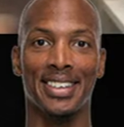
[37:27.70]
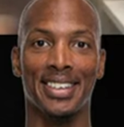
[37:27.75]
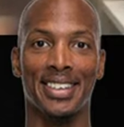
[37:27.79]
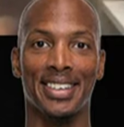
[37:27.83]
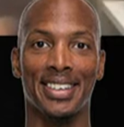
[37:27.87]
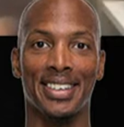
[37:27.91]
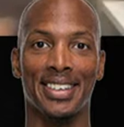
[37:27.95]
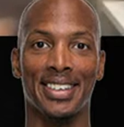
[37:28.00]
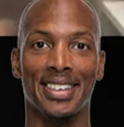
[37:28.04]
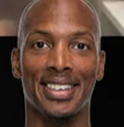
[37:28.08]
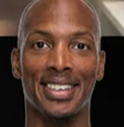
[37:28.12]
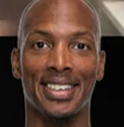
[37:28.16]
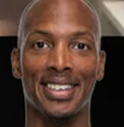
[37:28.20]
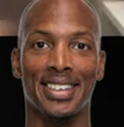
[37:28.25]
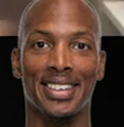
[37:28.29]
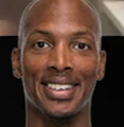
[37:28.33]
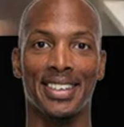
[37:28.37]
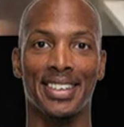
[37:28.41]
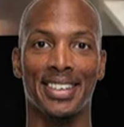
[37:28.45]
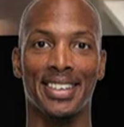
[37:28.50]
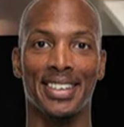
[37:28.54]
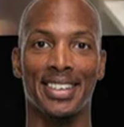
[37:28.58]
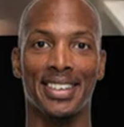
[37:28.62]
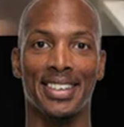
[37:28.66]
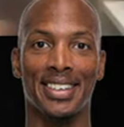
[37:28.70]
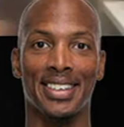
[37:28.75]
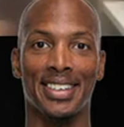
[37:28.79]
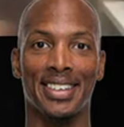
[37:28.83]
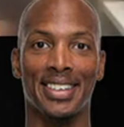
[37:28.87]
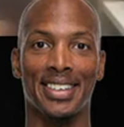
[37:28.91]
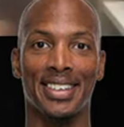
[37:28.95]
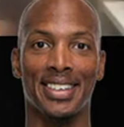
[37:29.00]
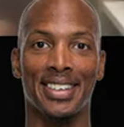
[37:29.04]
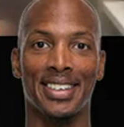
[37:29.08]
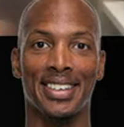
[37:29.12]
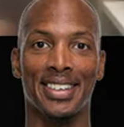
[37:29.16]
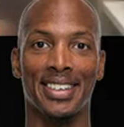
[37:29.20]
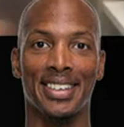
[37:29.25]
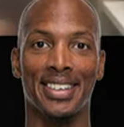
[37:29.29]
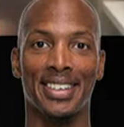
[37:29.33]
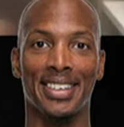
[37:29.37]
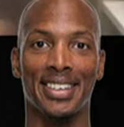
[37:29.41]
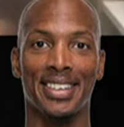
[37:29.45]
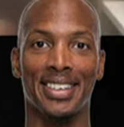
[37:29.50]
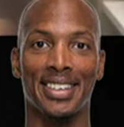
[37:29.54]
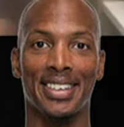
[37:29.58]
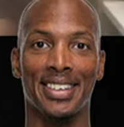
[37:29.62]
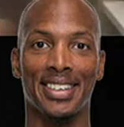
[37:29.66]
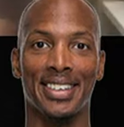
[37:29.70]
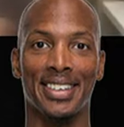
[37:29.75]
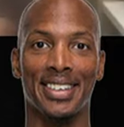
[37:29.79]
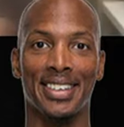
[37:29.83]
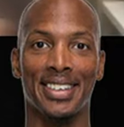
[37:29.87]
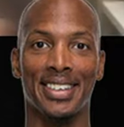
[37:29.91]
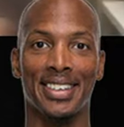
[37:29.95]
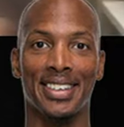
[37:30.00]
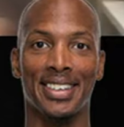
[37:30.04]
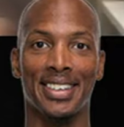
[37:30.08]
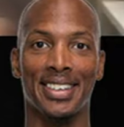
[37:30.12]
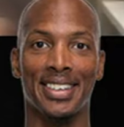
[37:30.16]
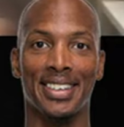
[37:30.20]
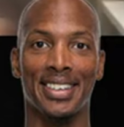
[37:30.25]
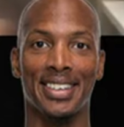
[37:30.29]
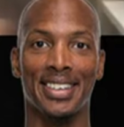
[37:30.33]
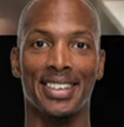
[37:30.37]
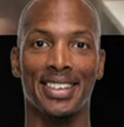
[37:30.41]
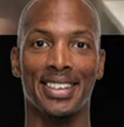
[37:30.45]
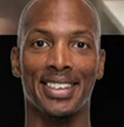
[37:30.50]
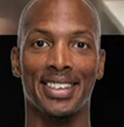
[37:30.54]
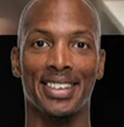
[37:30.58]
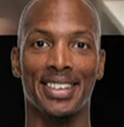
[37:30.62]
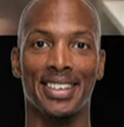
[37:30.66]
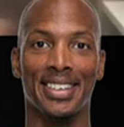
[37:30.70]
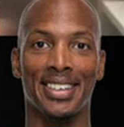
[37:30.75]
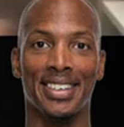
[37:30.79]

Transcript: This person isn't speaking.